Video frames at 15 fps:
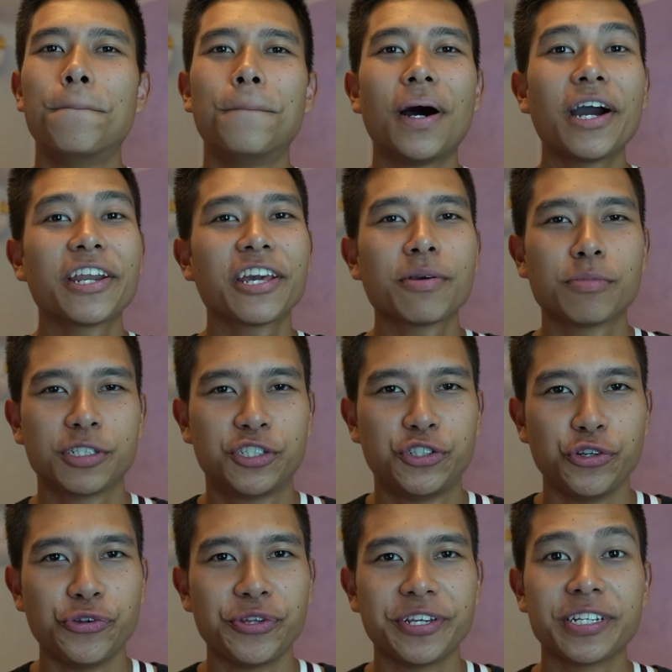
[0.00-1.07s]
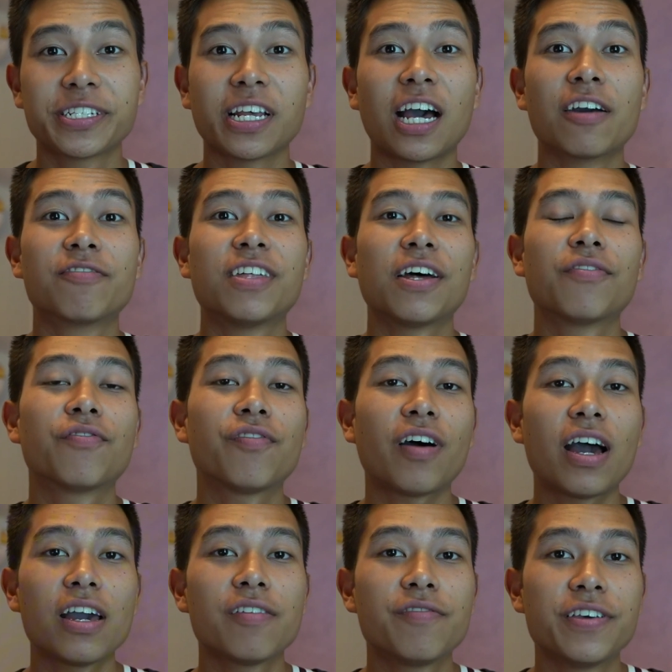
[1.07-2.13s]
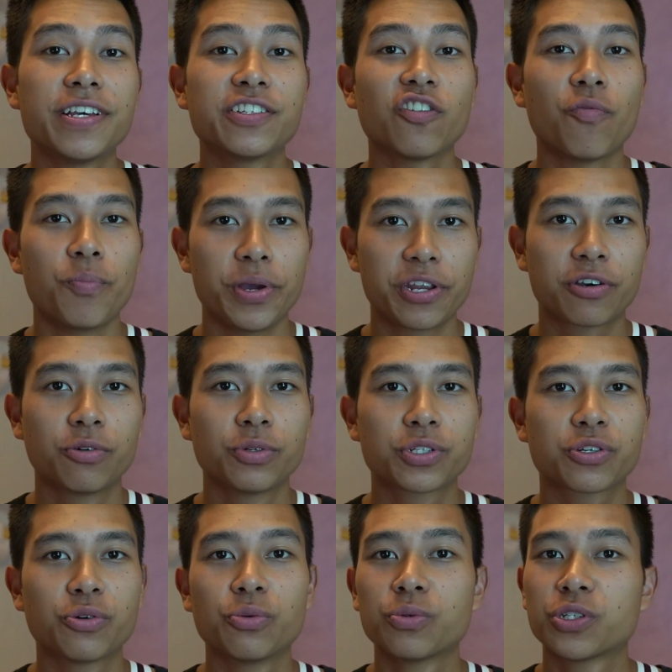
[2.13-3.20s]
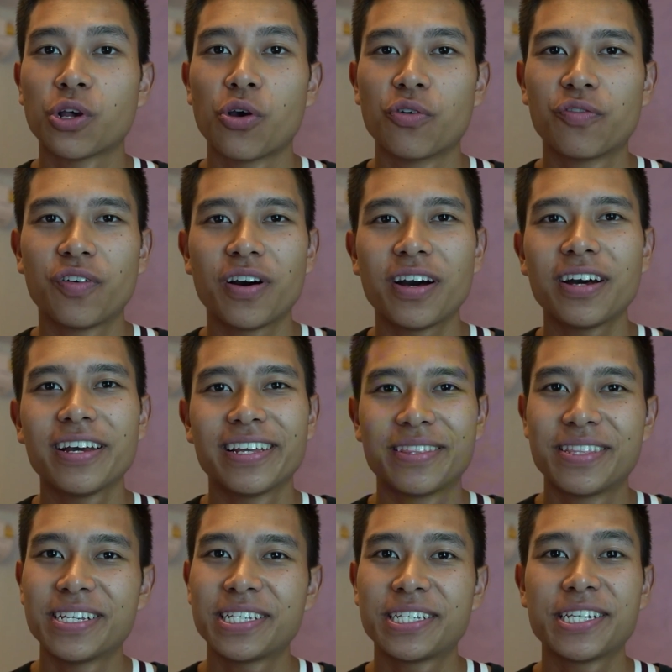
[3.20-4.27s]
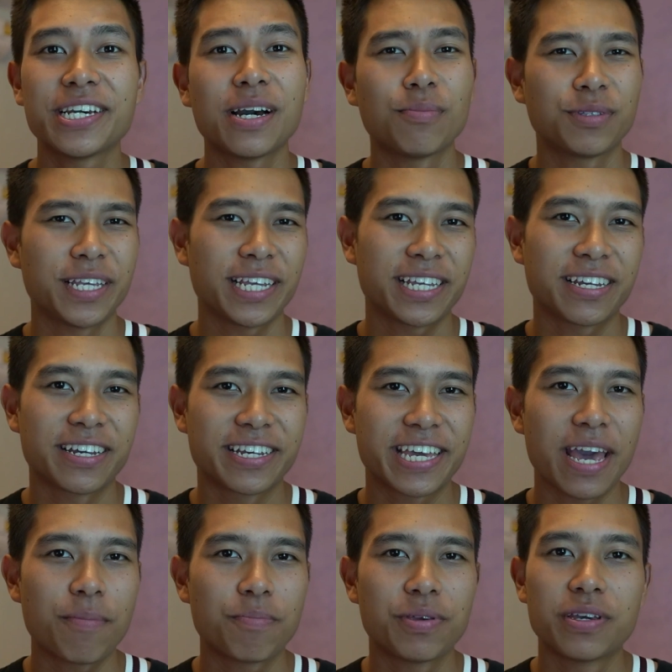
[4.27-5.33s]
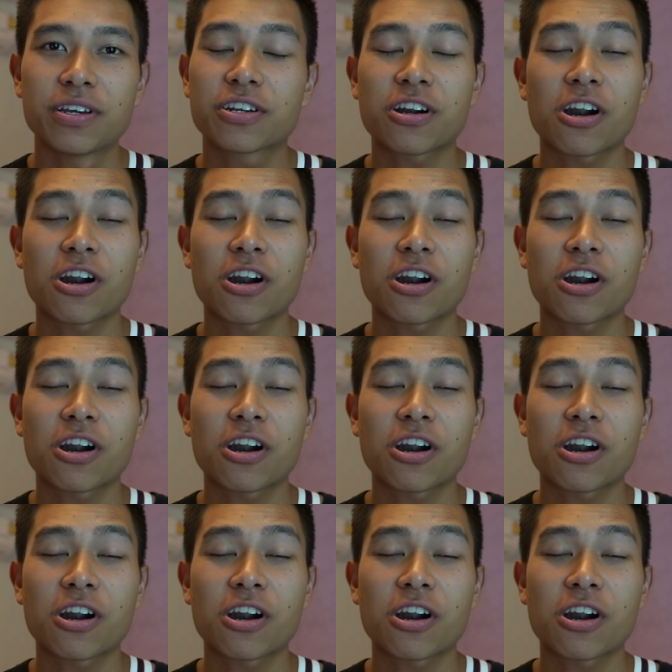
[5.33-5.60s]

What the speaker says: My name is Junius. I've done 5 years of medical school so far. This year I'm taking a gap year,